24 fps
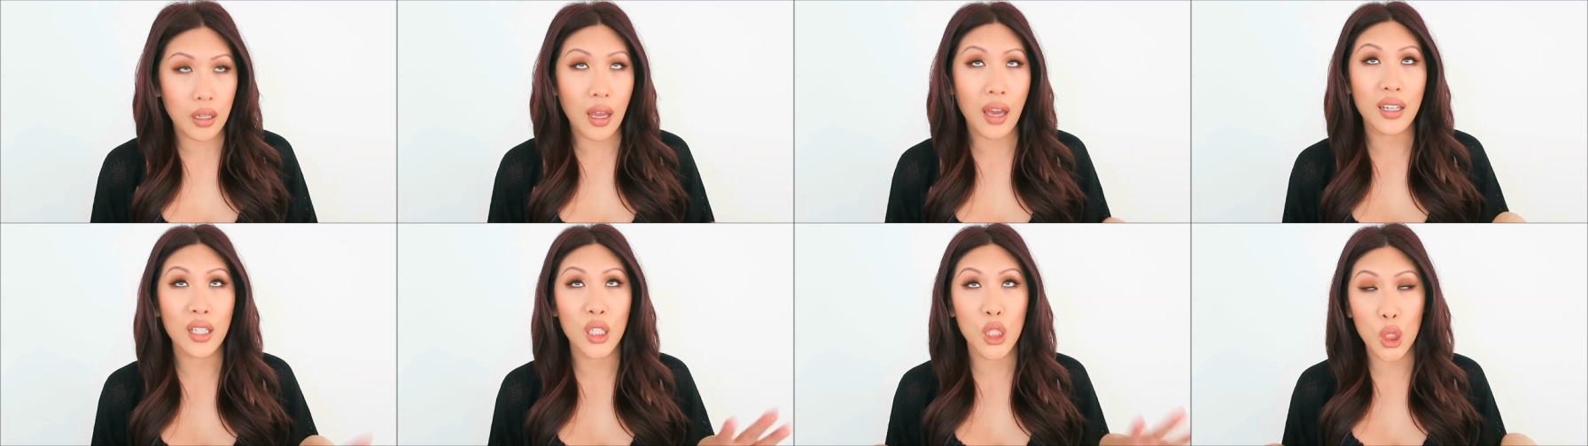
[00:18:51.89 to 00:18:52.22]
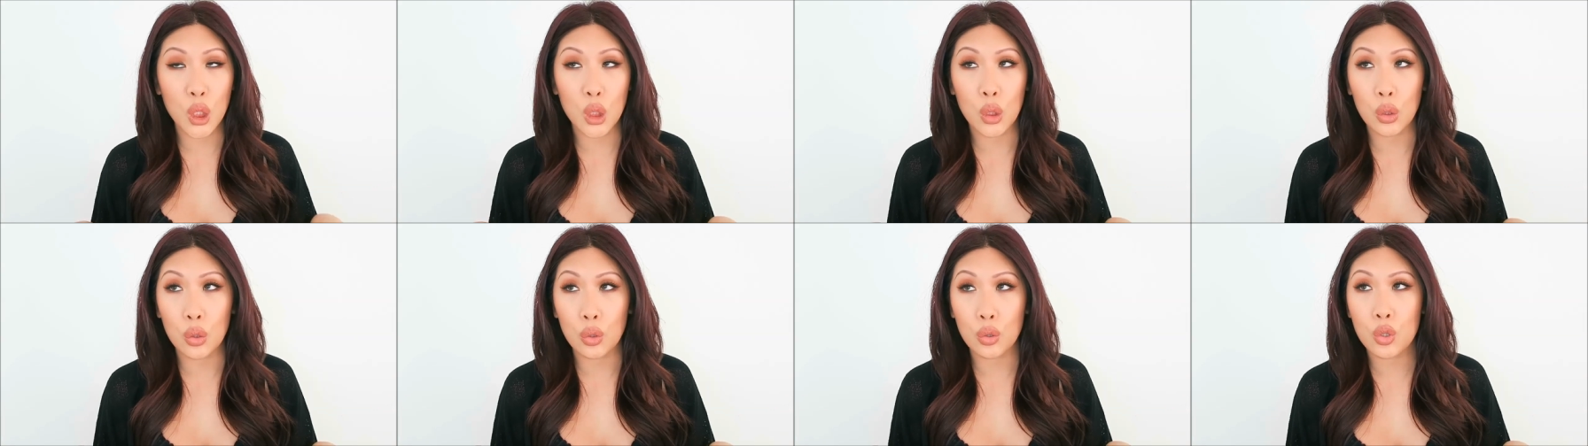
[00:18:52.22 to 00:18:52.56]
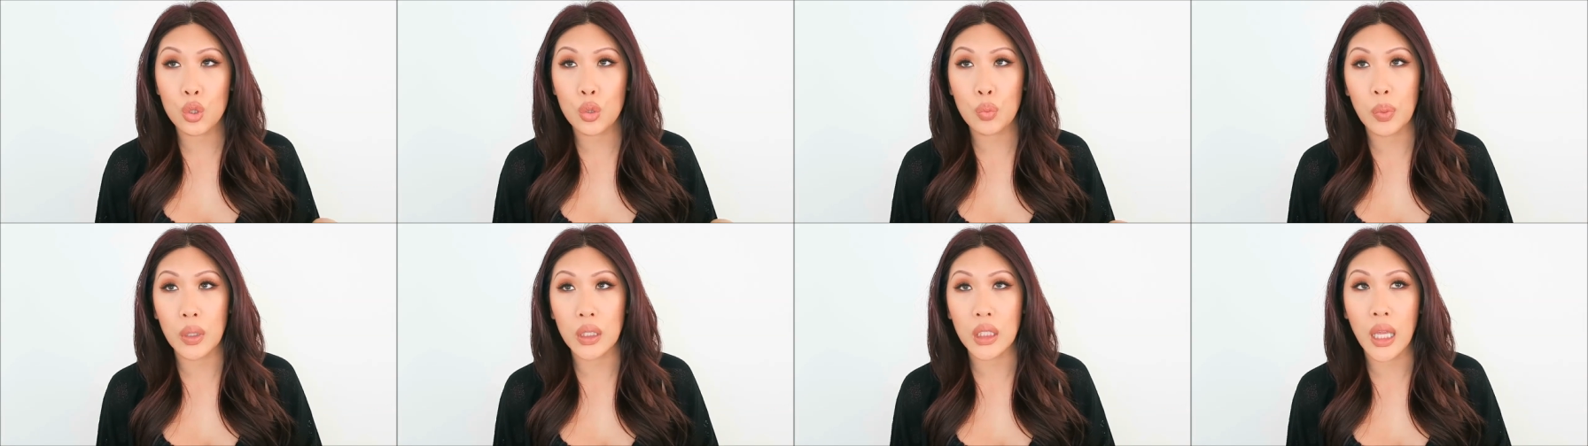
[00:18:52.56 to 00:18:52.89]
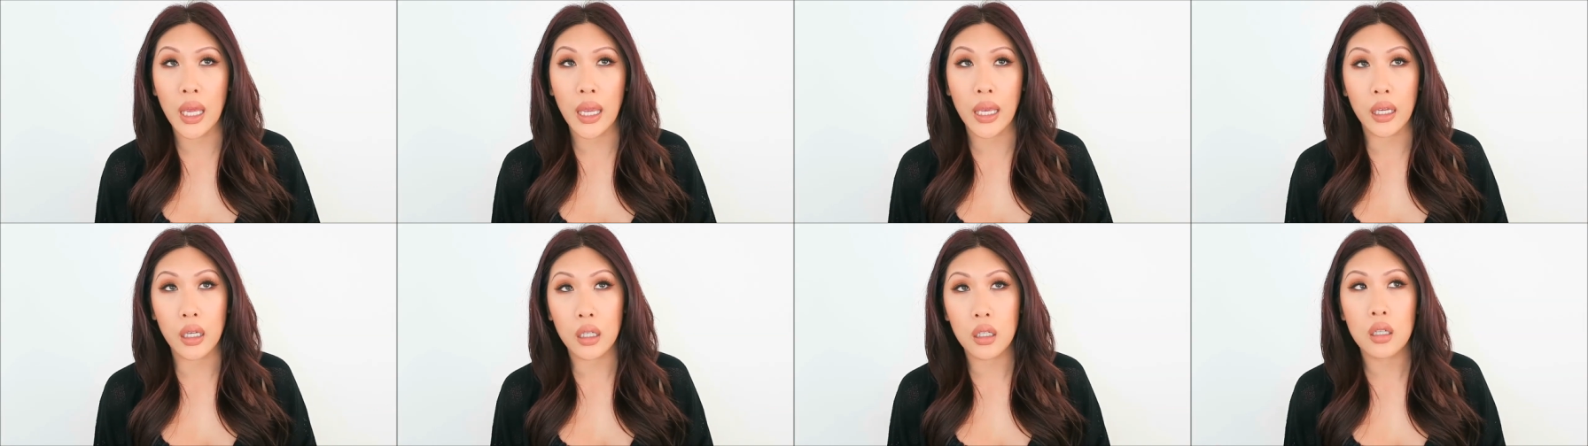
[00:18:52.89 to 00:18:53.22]
Not huge, but
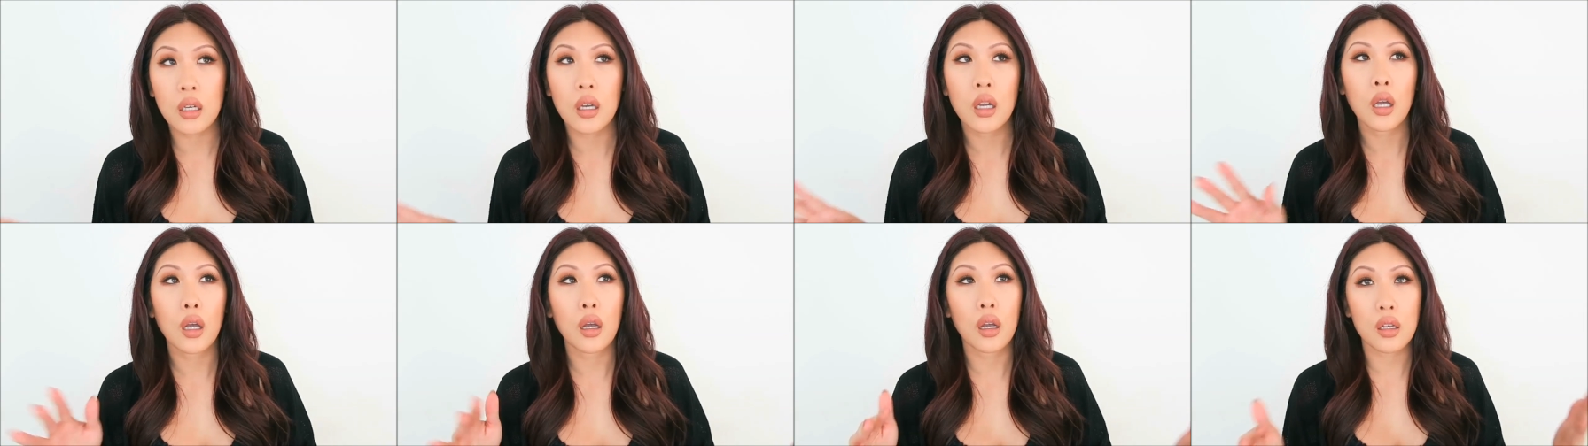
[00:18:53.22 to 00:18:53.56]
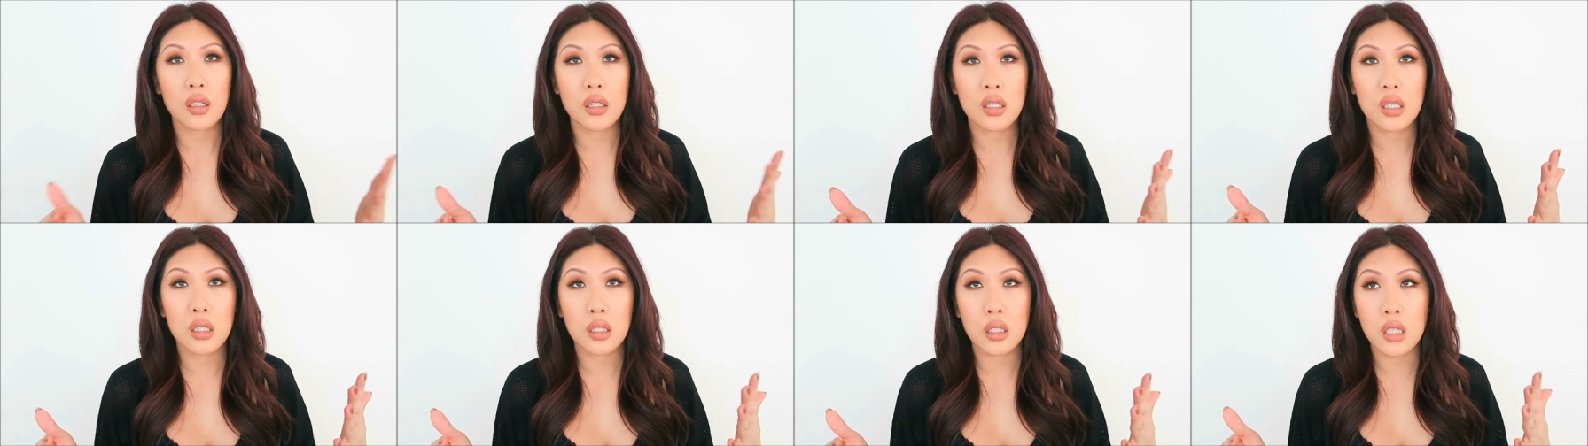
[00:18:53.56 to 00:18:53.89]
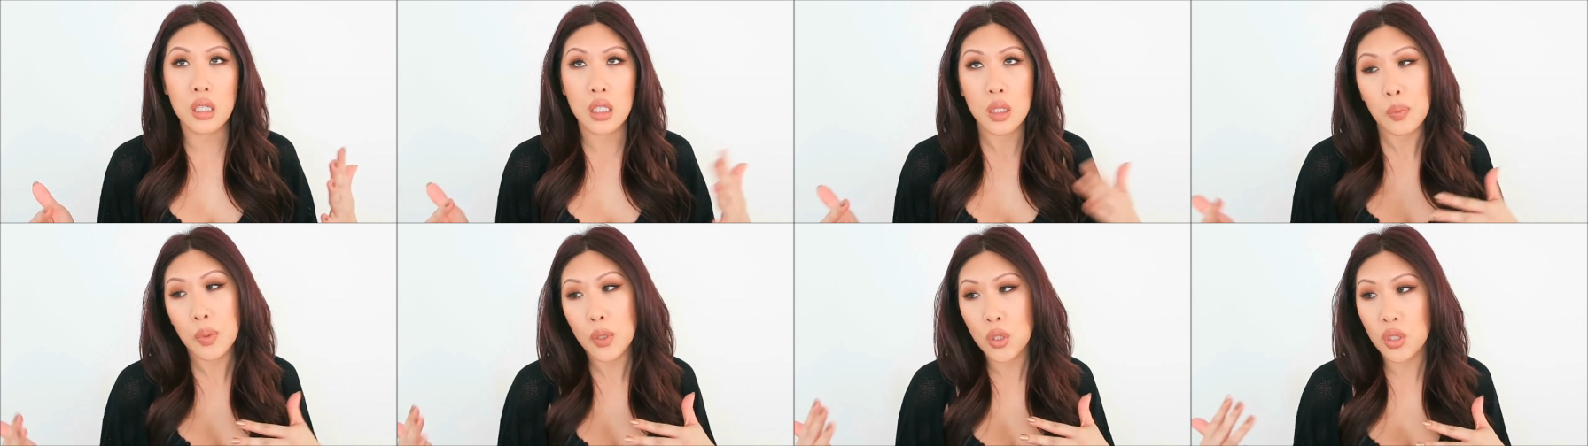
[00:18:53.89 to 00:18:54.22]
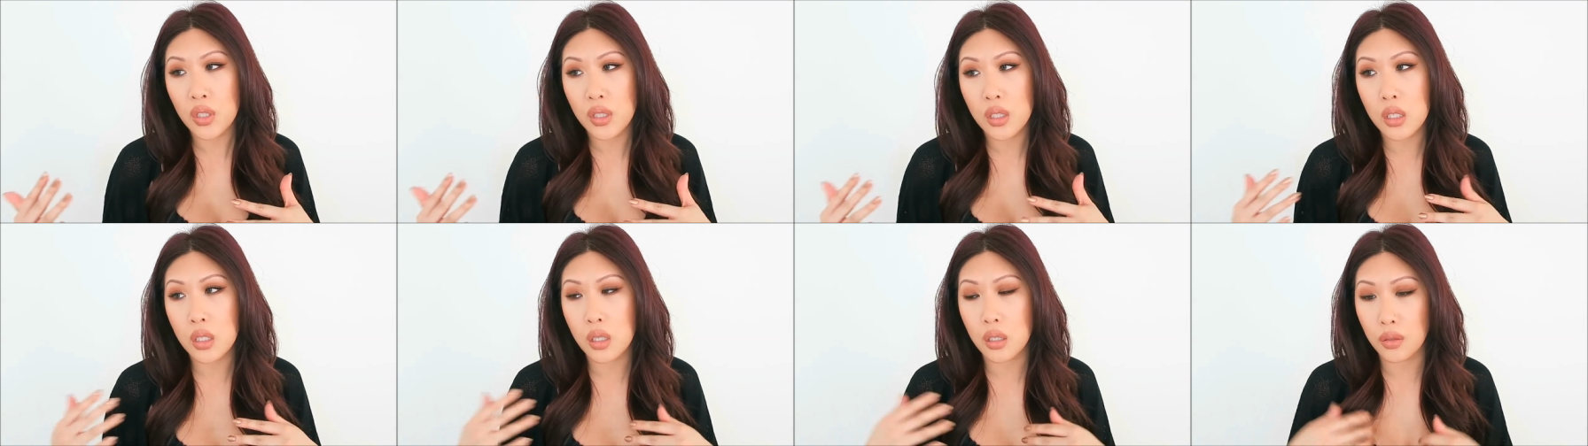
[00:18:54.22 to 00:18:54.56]
like
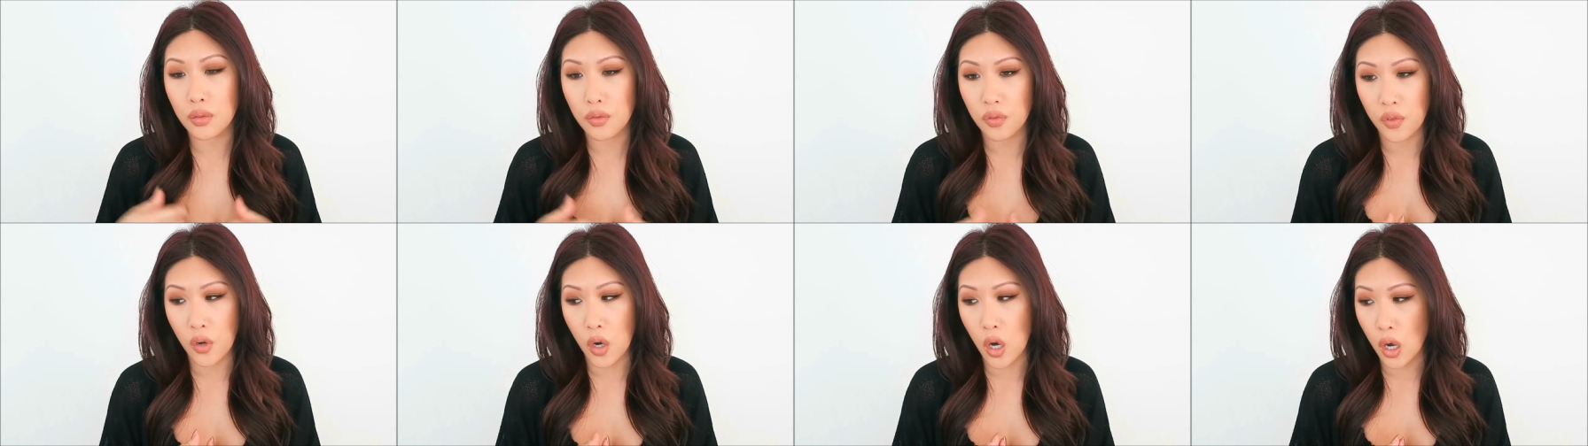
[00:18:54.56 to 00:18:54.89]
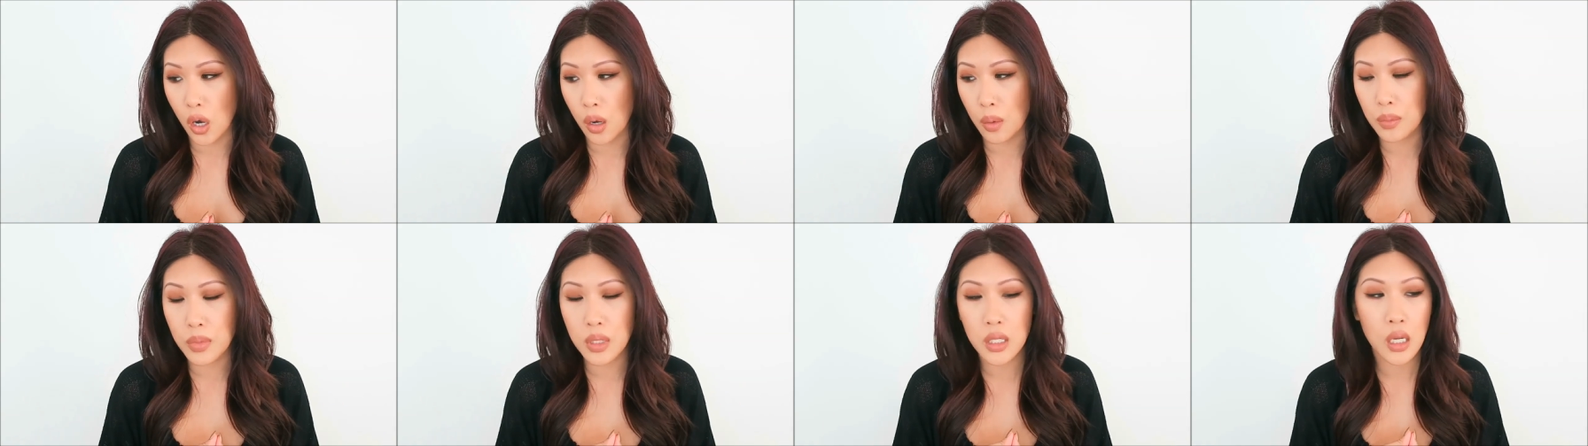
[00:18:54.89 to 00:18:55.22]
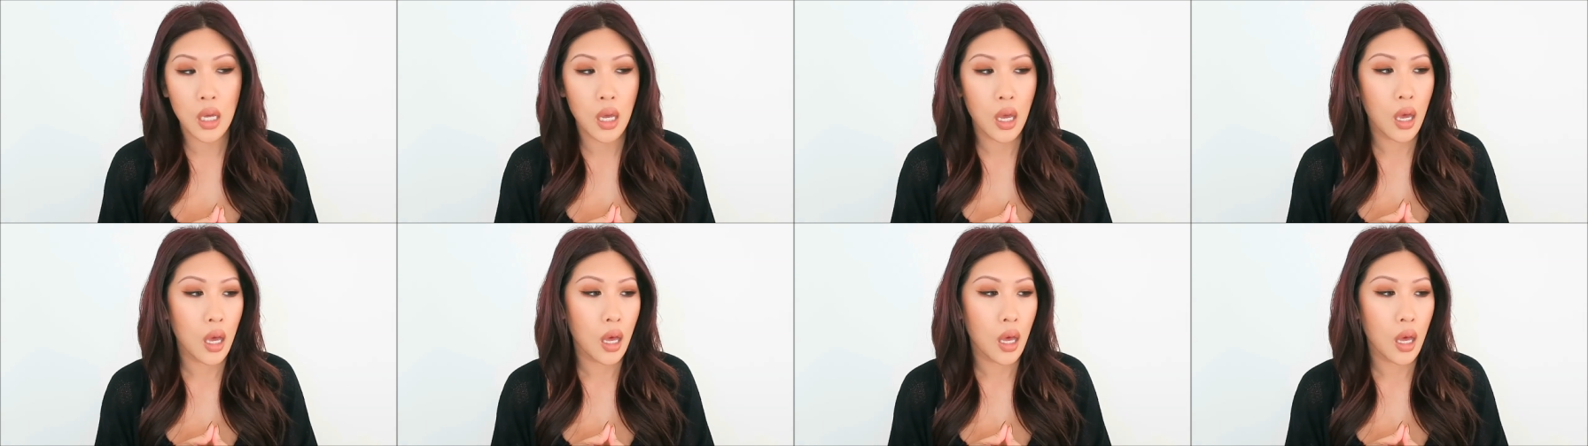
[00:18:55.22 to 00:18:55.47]
suspicions confirmed.